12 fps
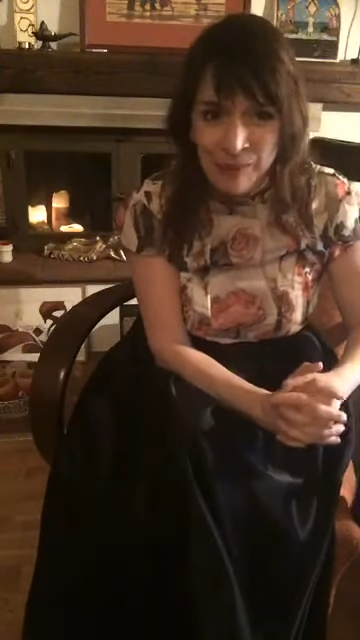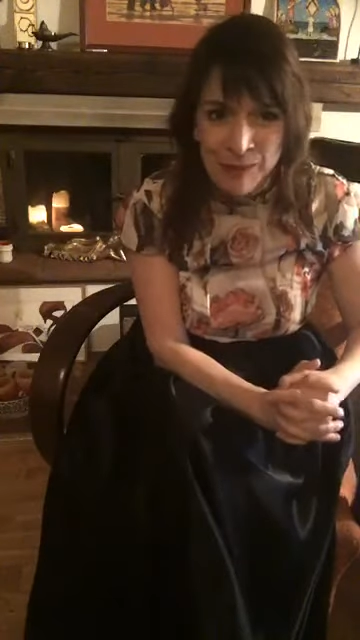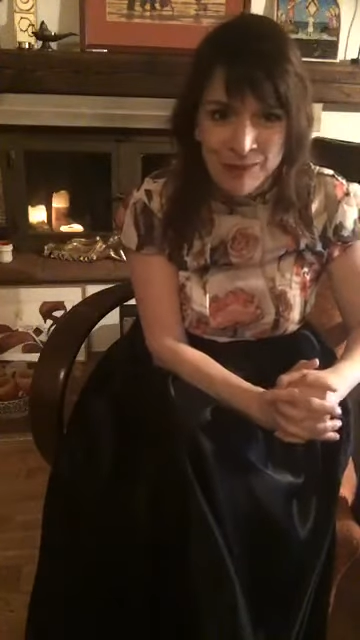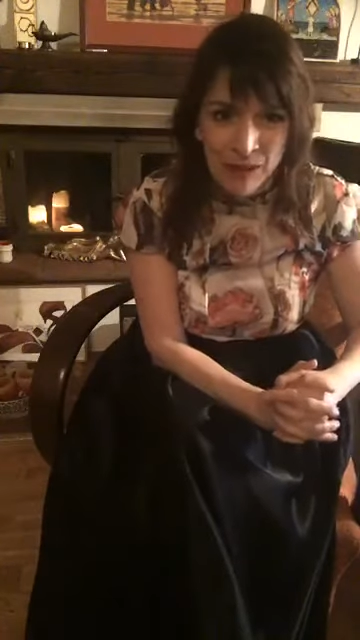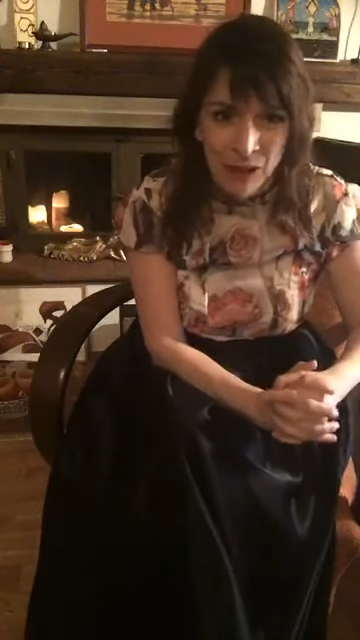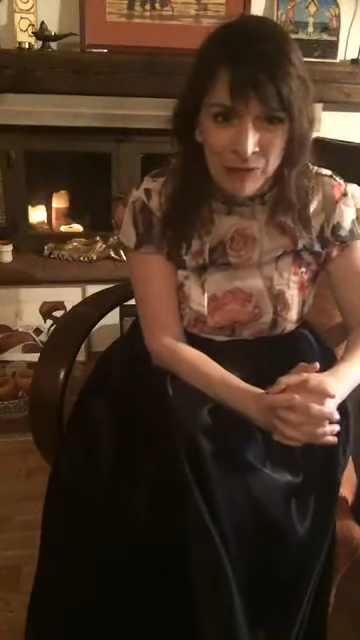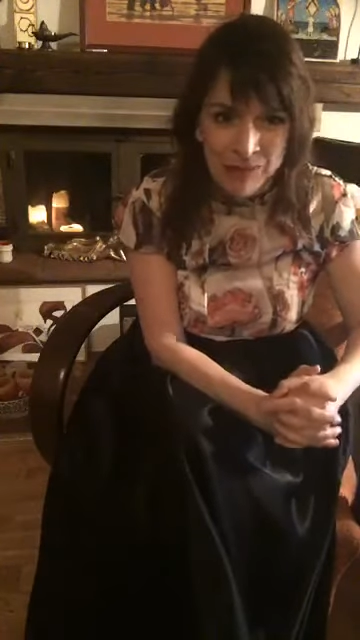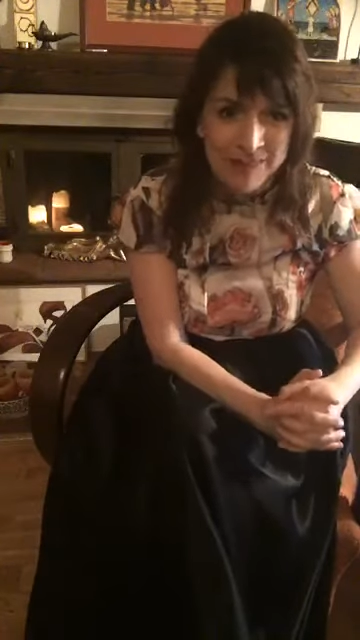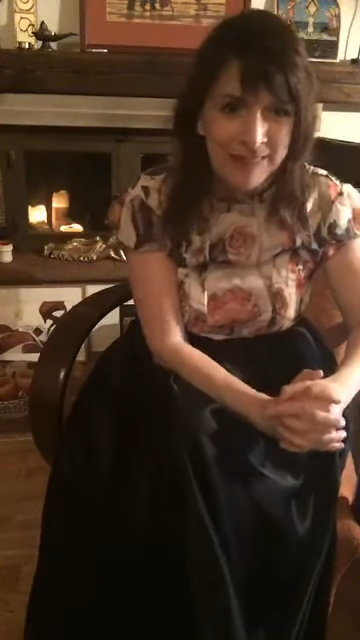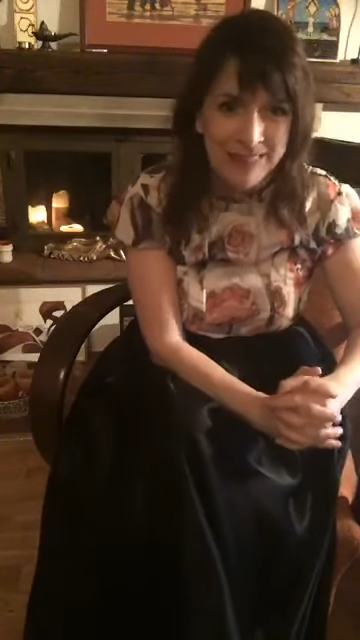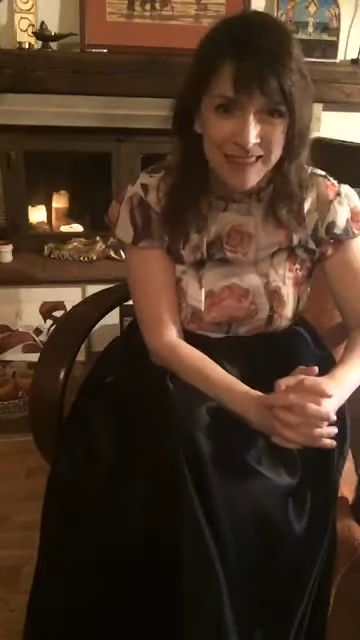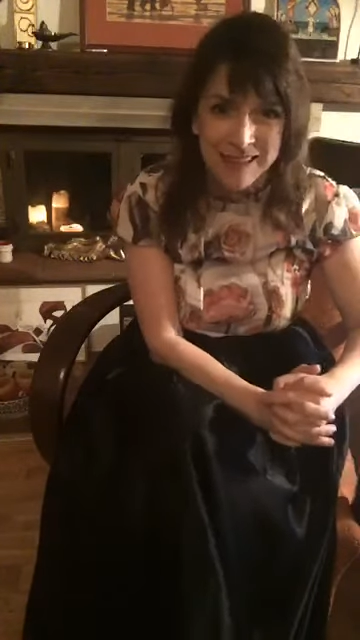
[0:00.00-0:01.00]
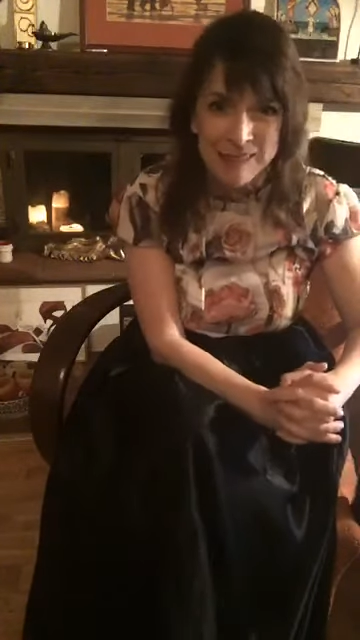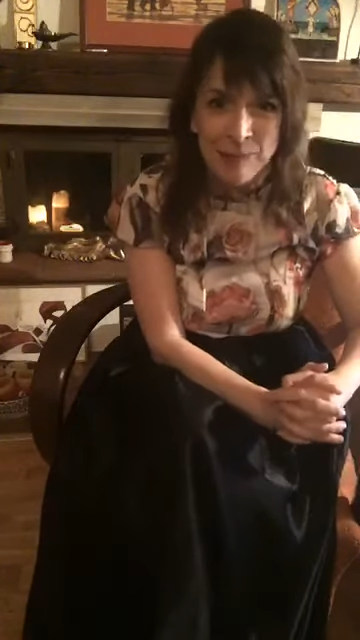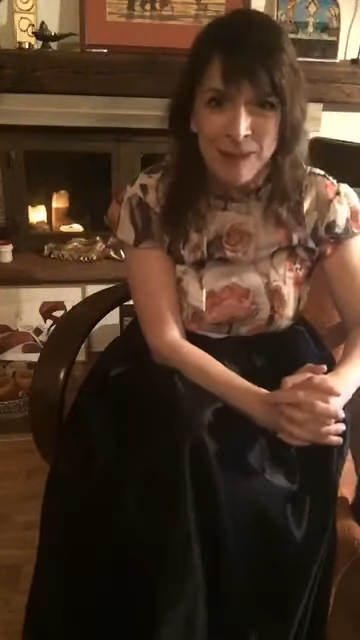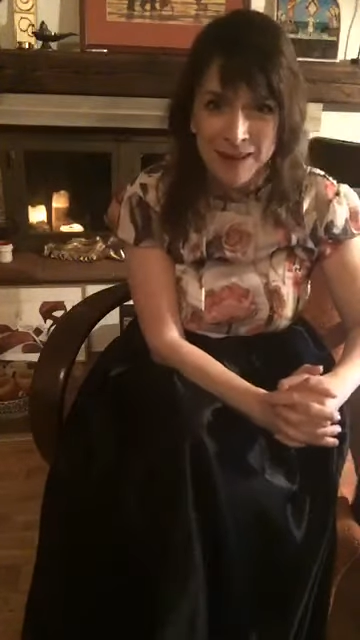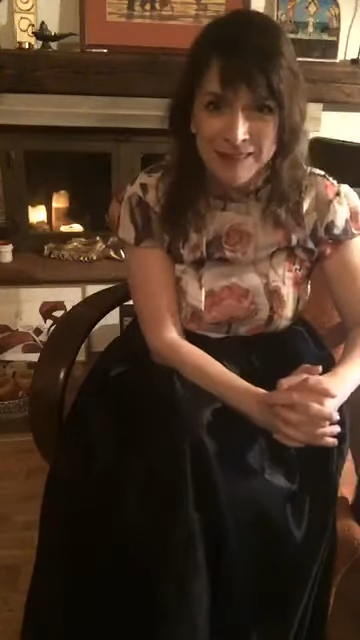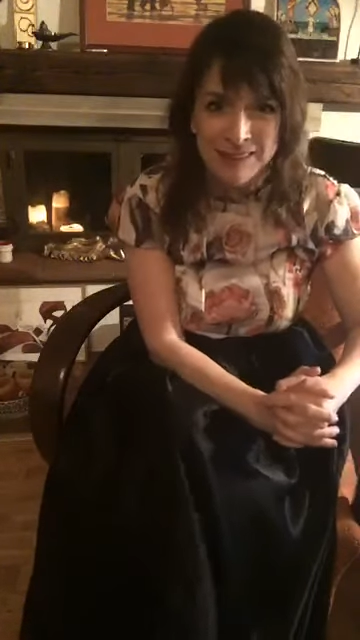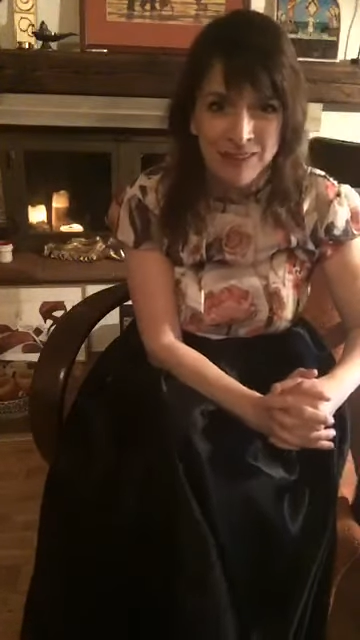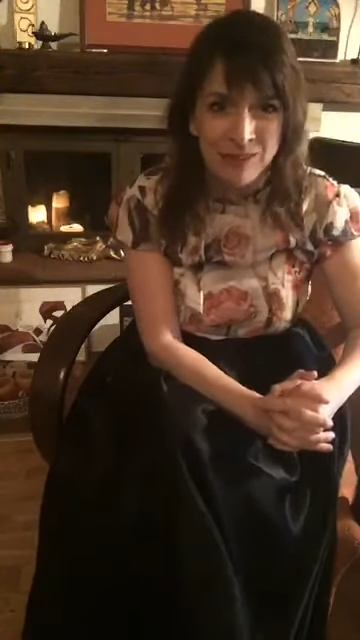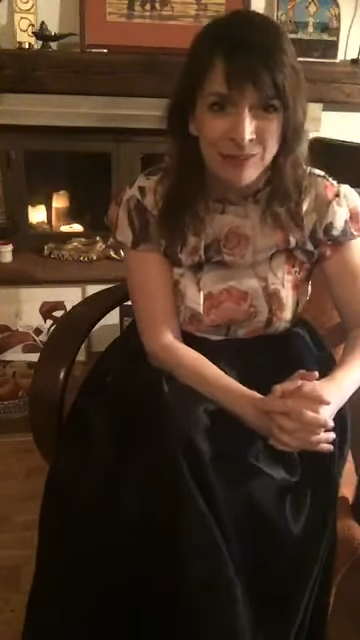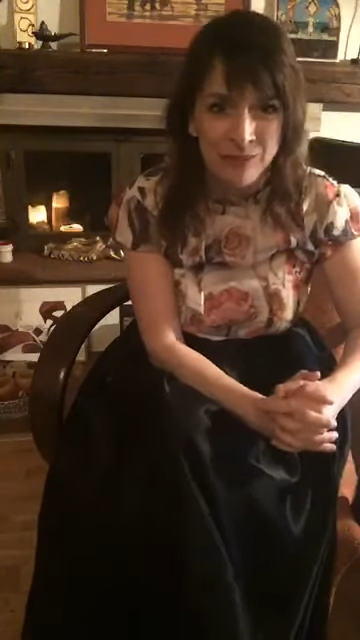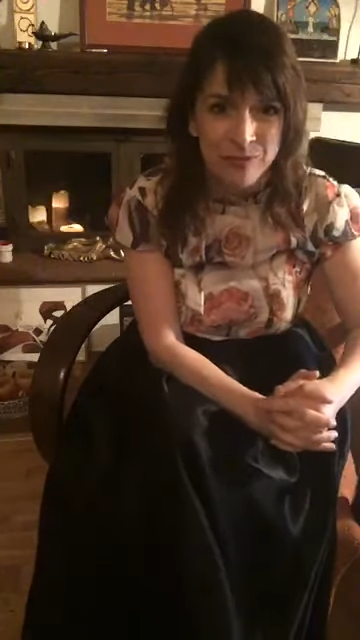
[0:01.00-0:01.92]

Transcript: because obviously things are about to go